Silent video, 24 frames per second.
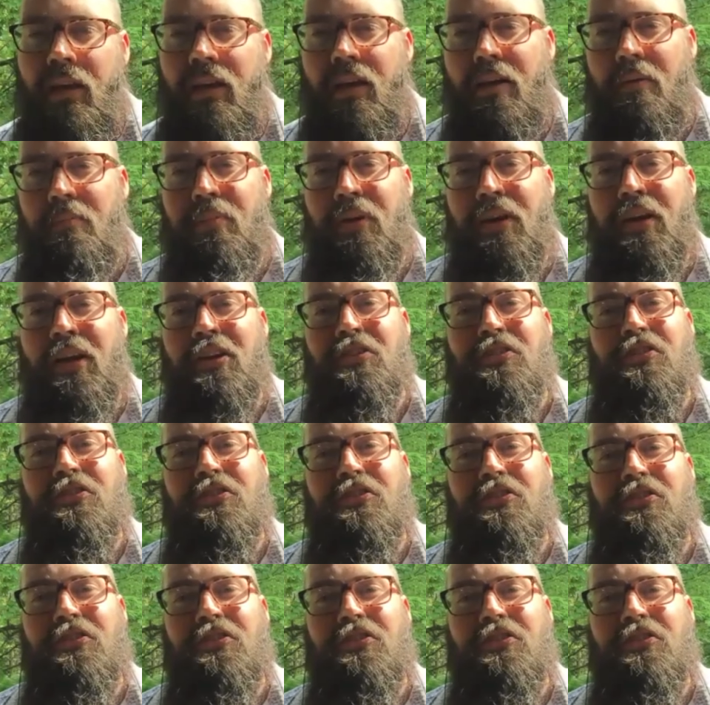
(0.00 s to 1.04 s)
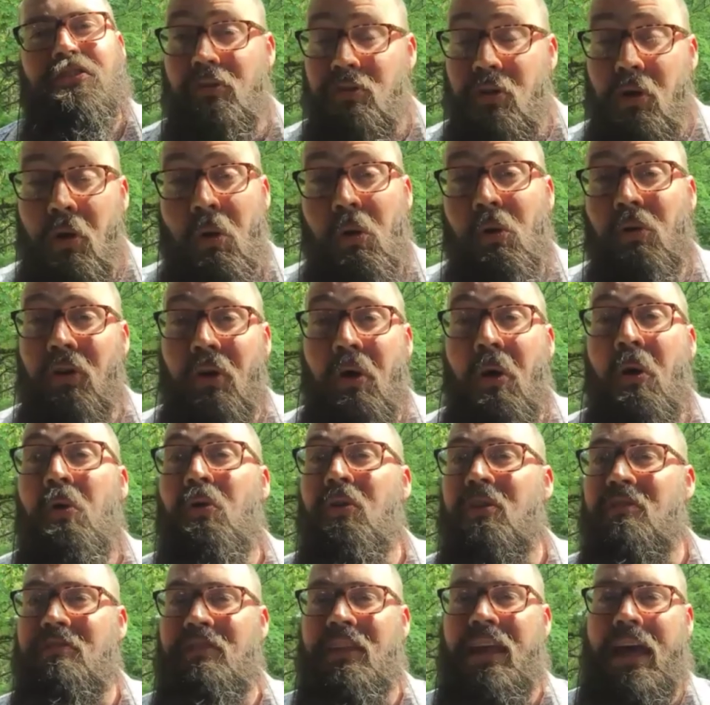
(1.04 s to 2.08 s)
percussion samples, all
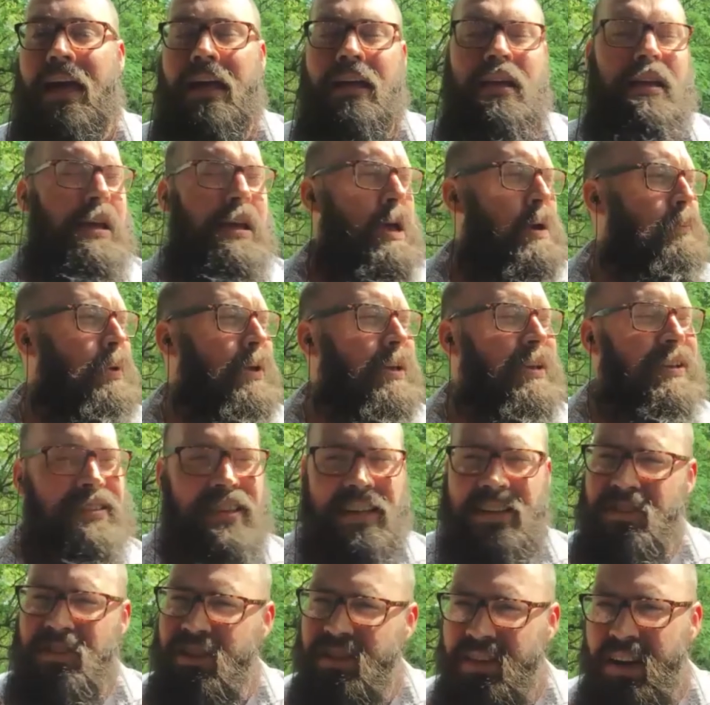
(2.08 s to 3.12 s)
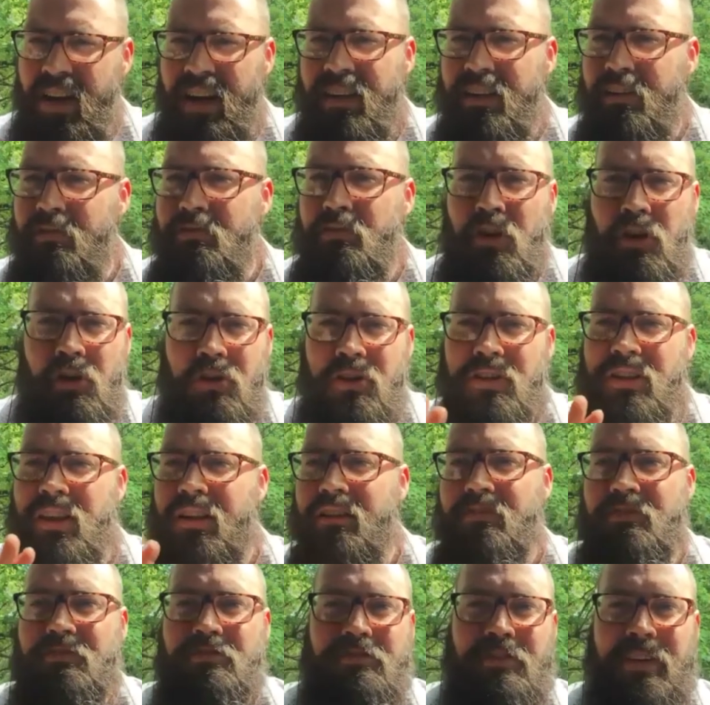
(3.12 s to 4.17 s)
of that, because it just kind of looks
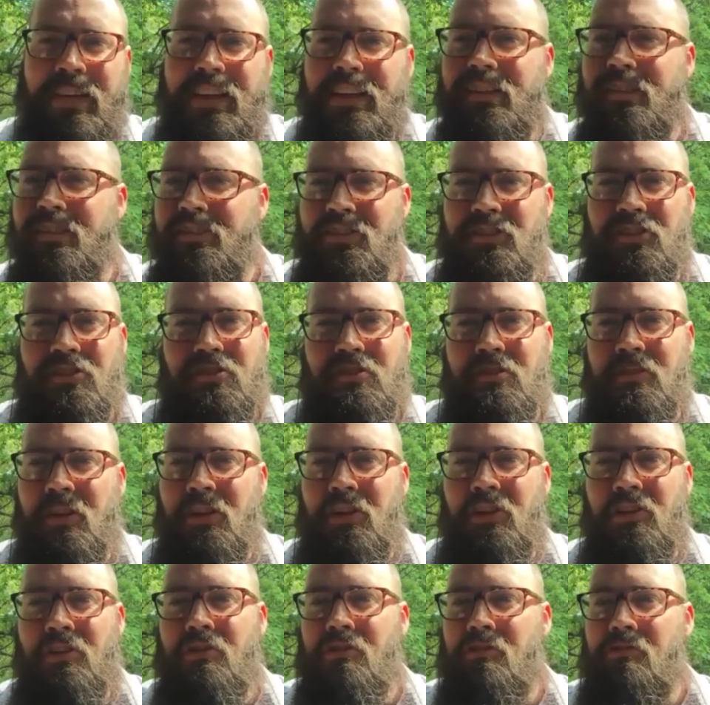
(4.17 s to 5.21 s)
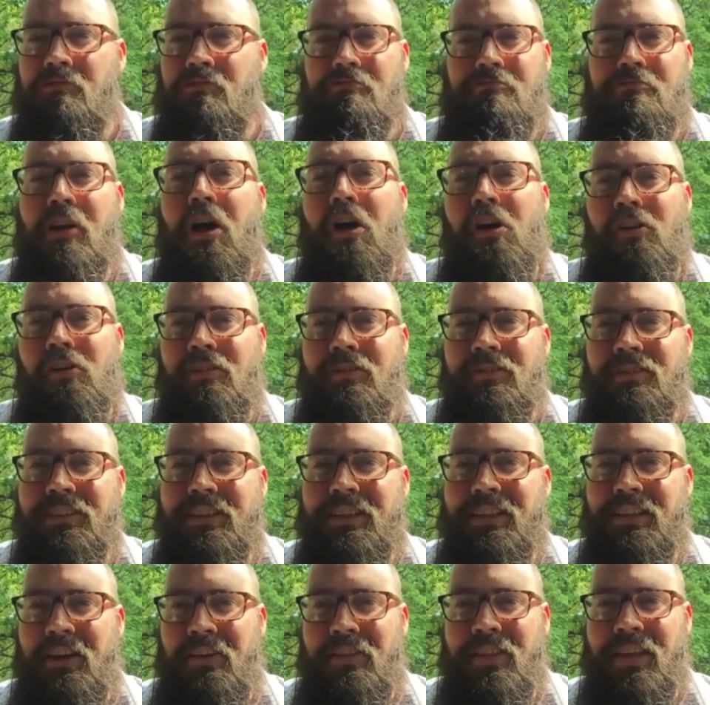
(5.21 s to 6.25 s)
and feels wrong.
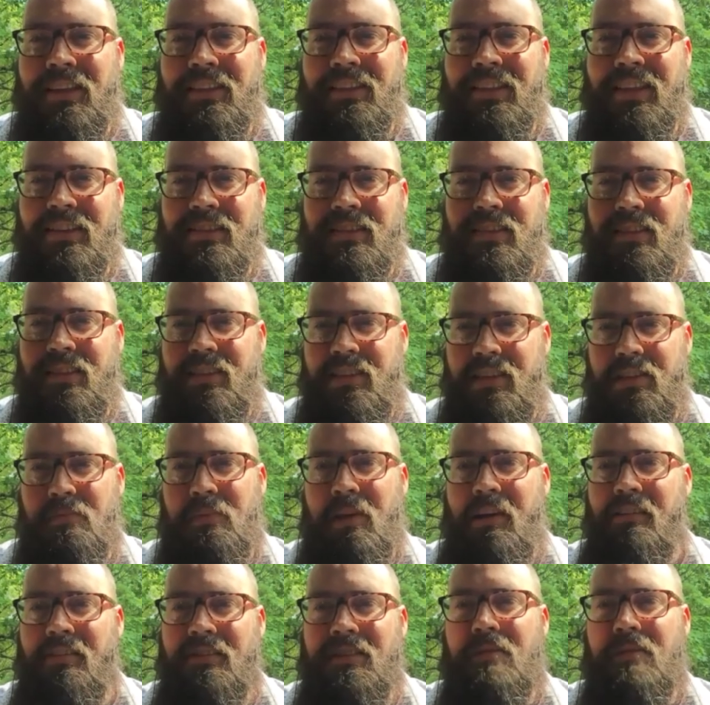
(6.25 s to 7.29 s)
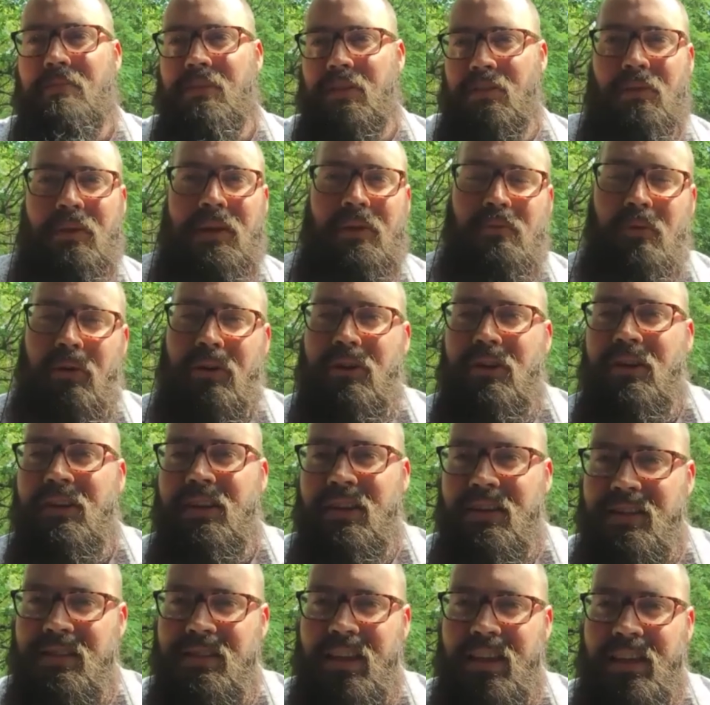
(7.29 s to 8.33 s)
There's the disparity between what you can
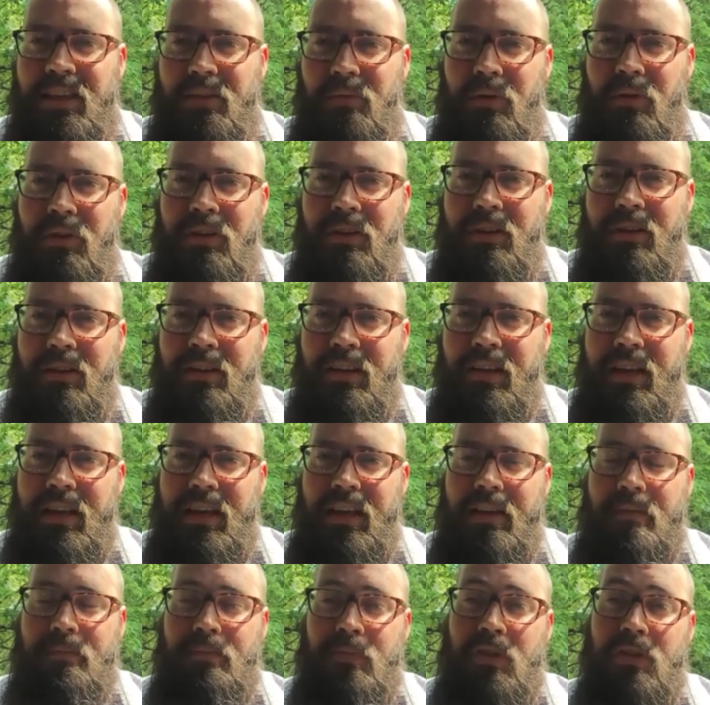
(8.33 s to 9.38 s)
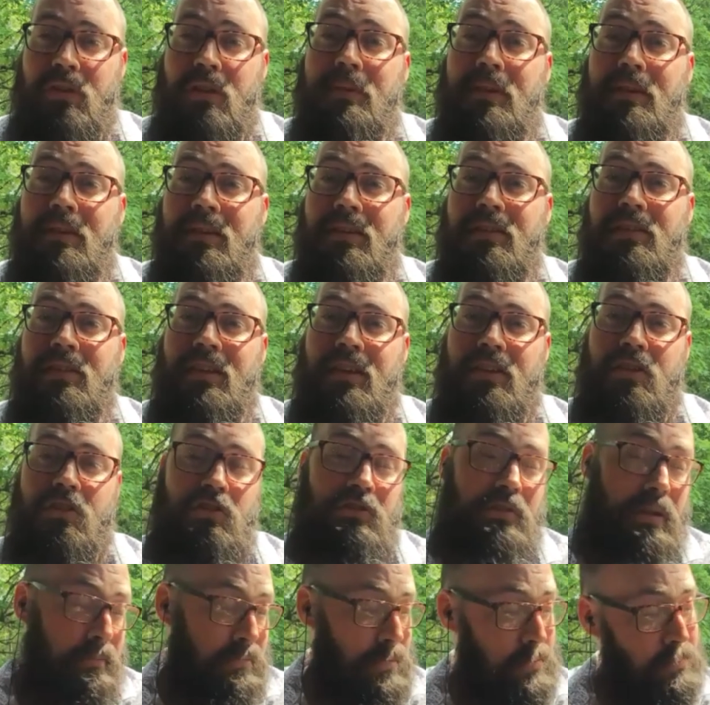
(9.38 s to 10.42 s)
see and what you can hear. So something that's
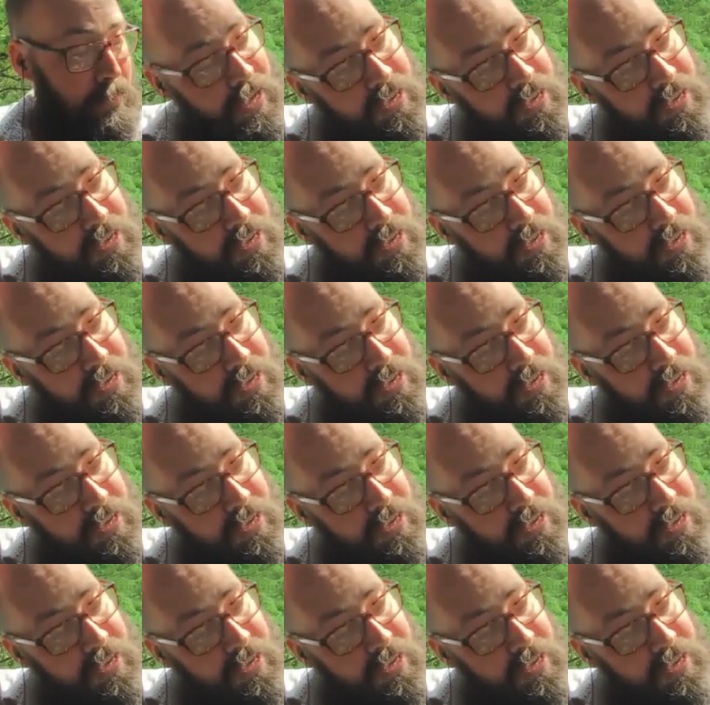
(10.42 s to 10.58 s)
stripped back